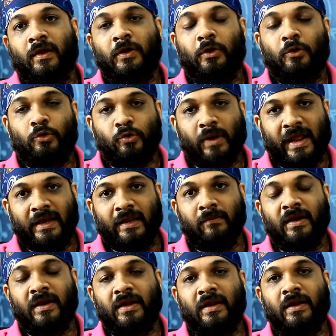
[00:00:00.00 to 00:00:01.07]
due to
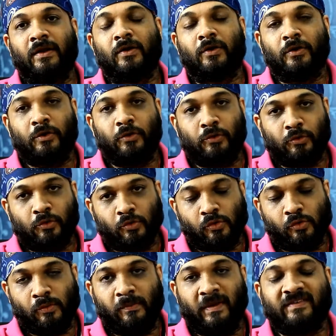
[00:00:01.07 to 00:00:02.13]
enmity, due
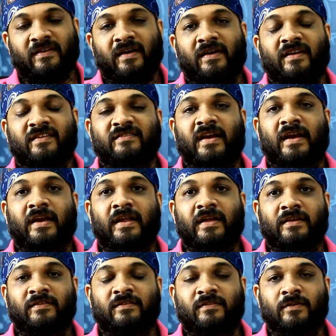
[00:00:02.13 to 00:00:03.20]
to
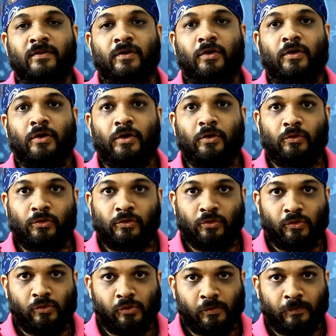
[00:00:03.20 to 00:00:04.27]
misunderstandings, due
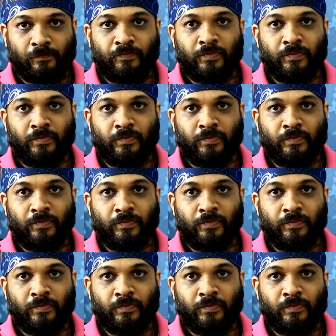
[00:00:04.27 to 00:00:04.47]
to